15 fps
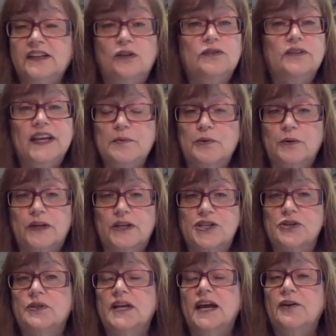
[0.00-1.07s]
you know, labor
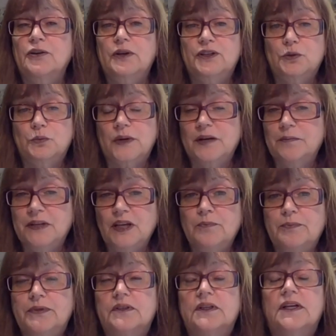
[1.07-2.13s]
issues. How do you get the right
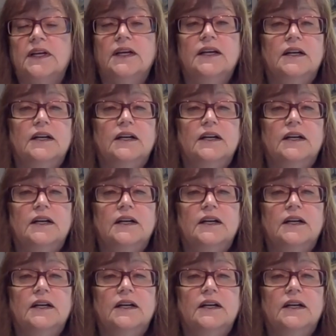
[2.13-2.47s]
people?